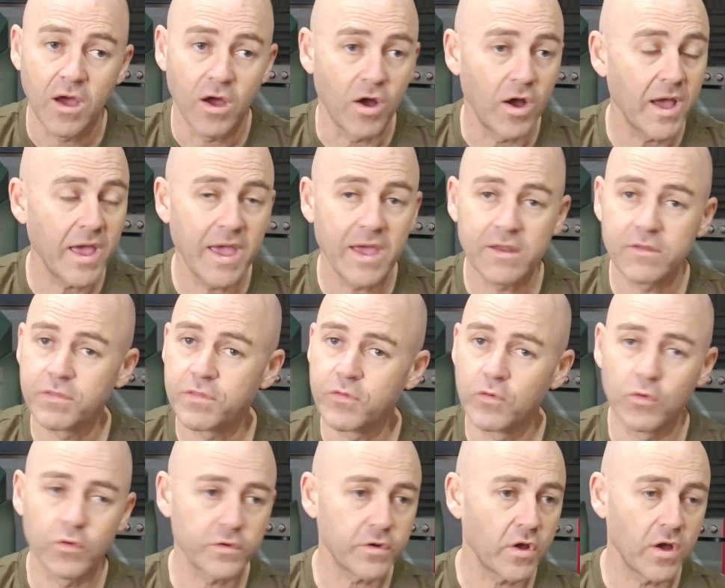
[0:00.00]
I had
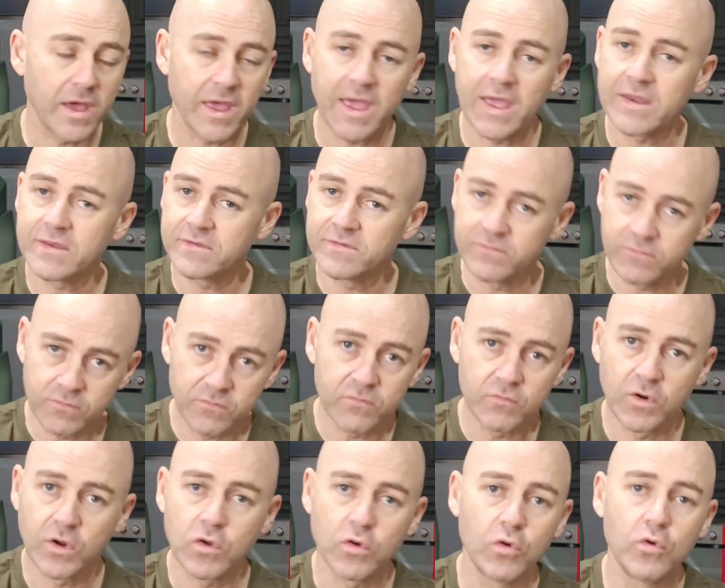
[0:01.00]
thought I had
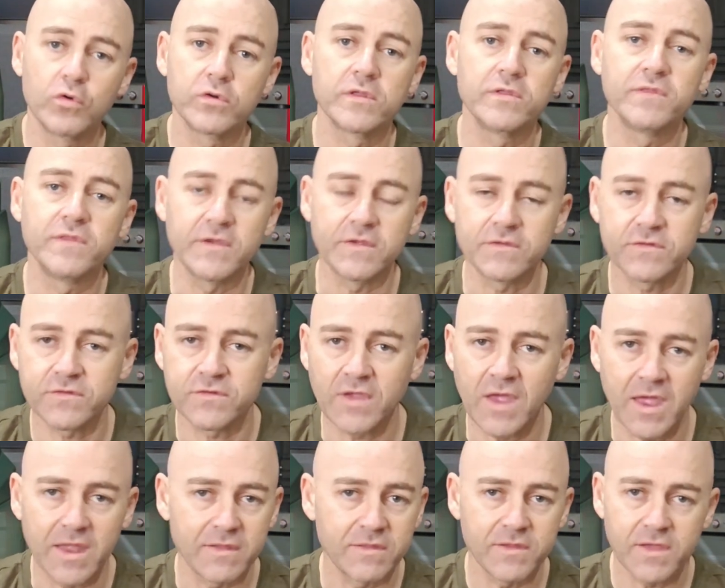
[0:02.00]
recorded this
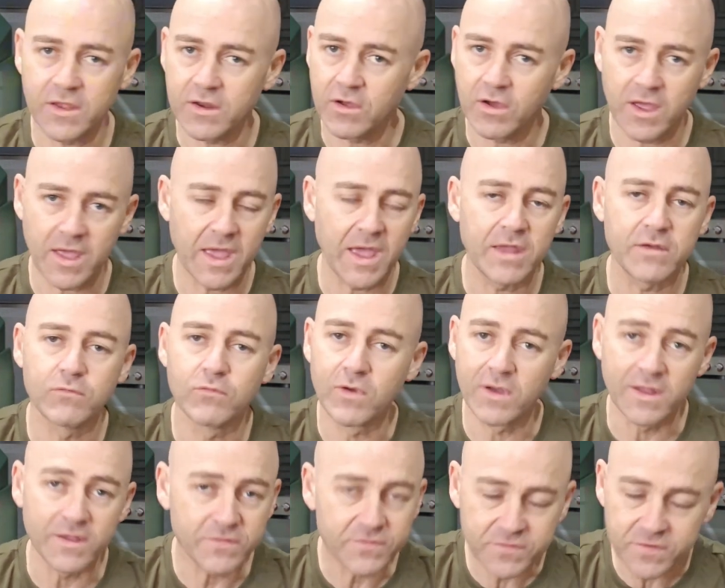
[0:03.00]
and that I had
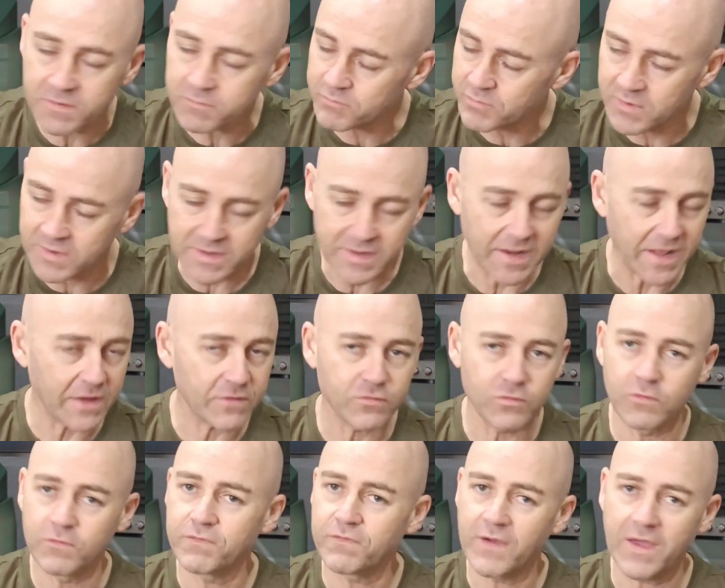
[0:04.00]
released it, but in
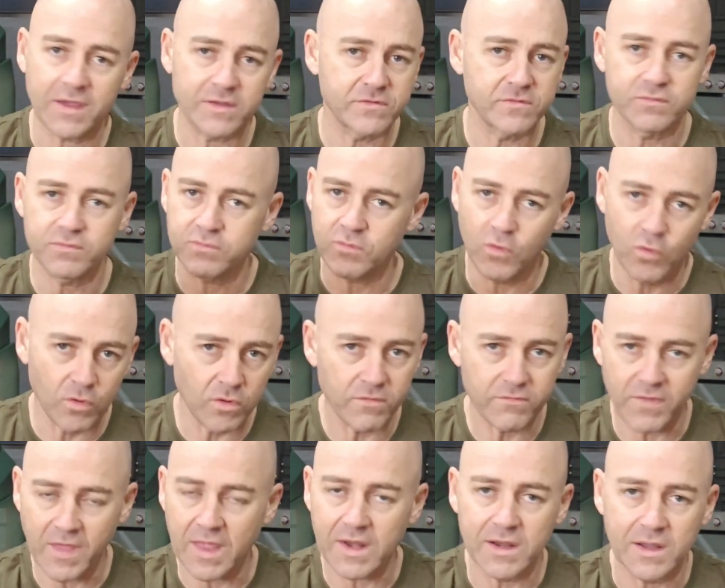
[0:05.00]
actual fact, all
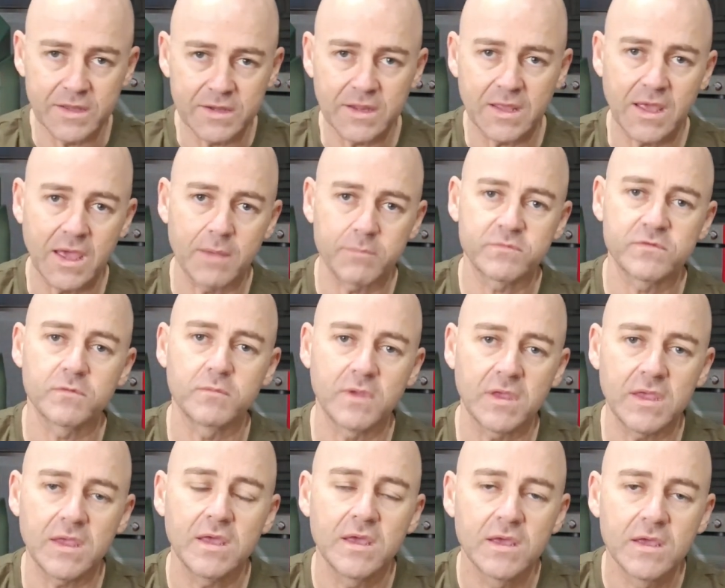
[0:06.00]
of that leading up to
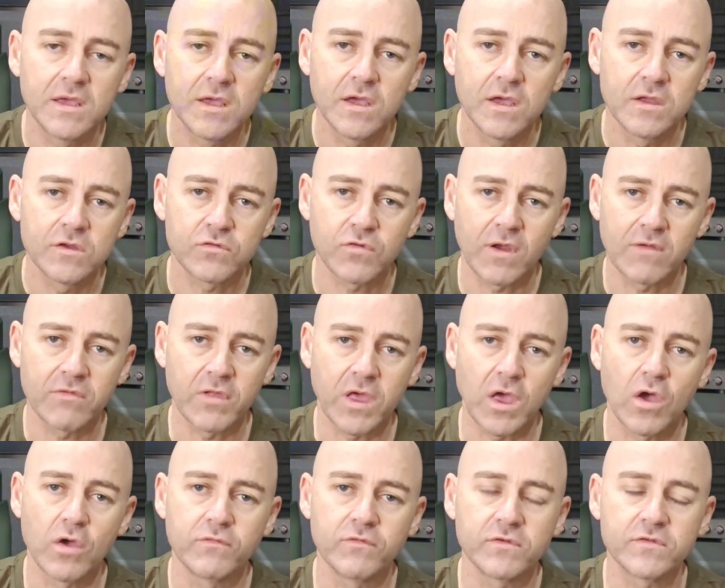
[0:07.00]
me
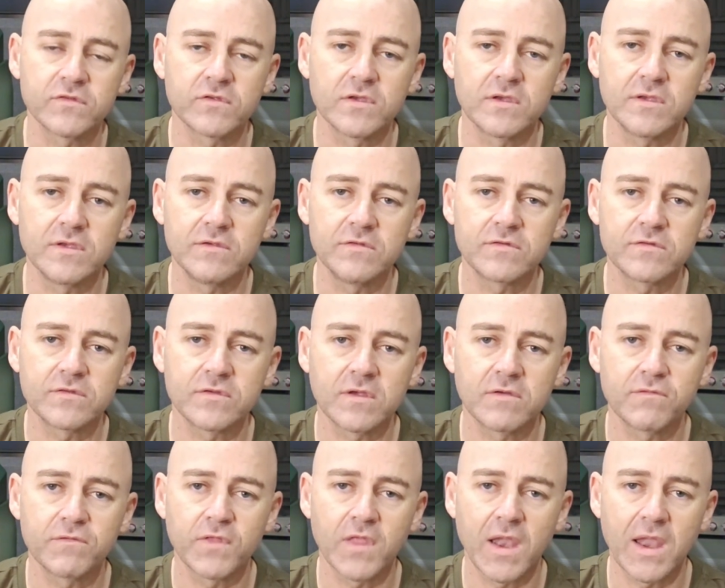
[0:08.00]
traveling overseas
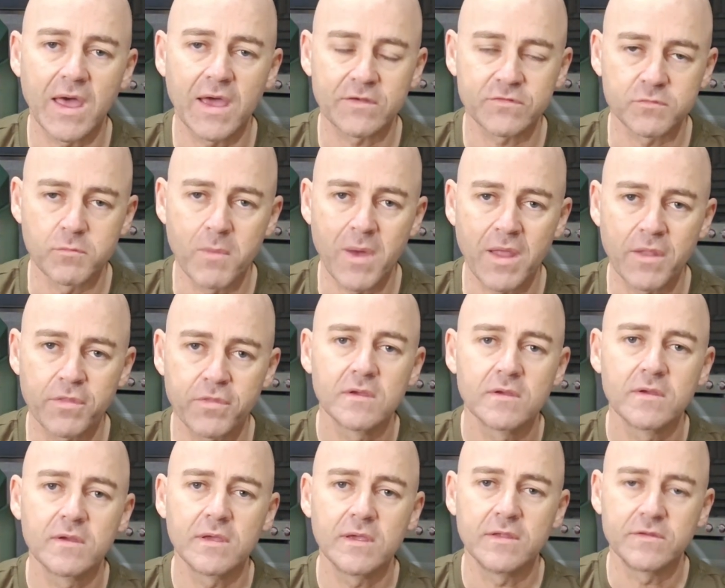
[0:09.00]
for the last month,
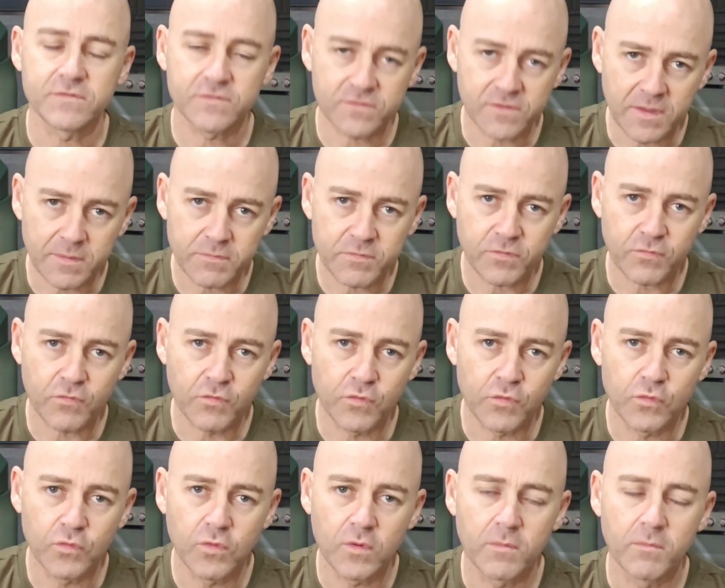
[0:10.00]
it slipped
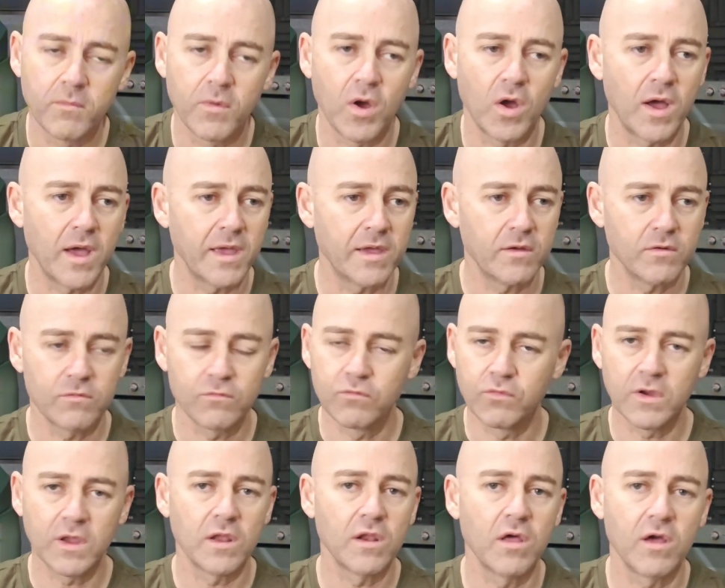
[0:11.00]
through my
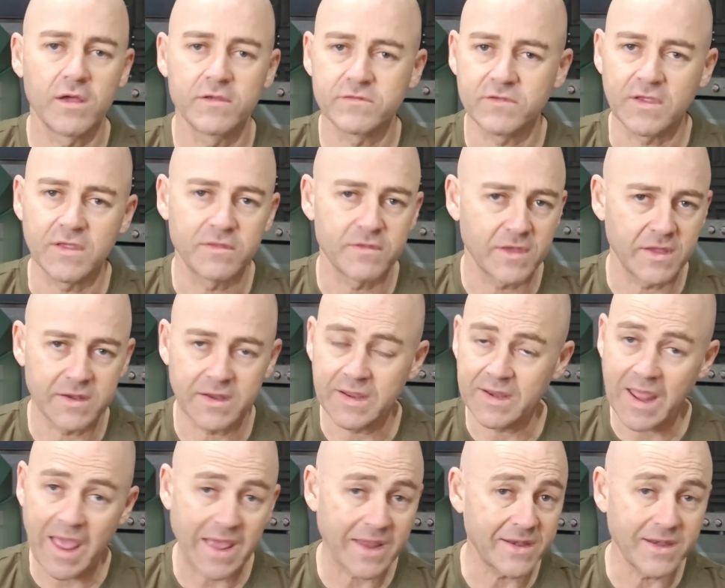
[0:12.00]
realizing that
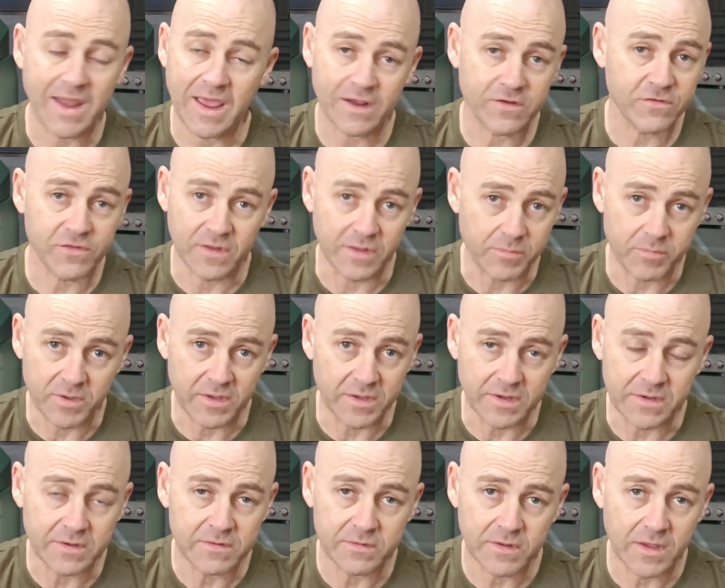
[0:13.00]
it hadn't actually
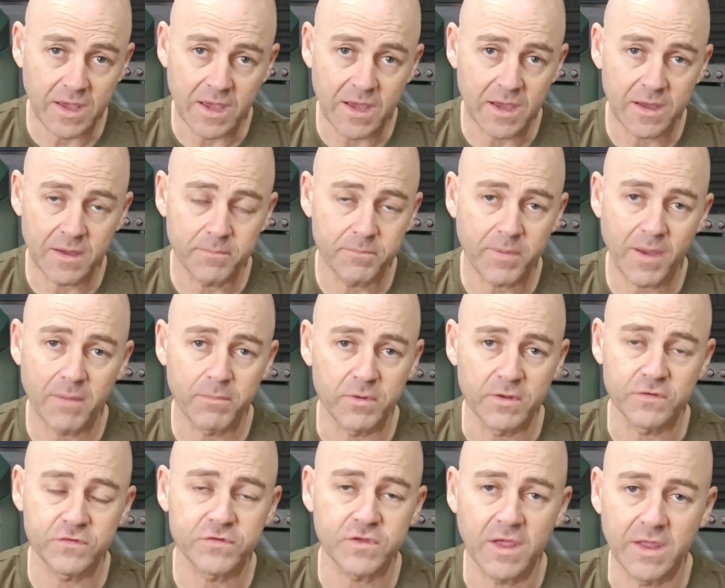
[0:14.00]
been
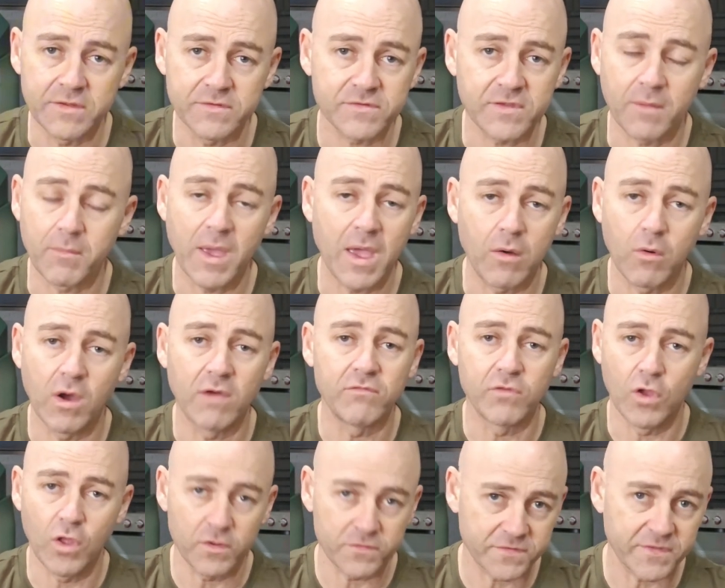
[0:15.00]
published, and somehow I've
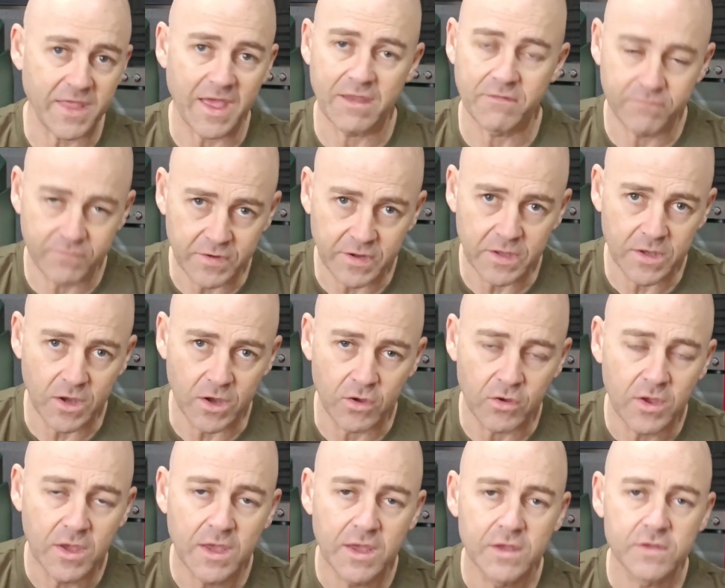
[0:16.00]
lost that video.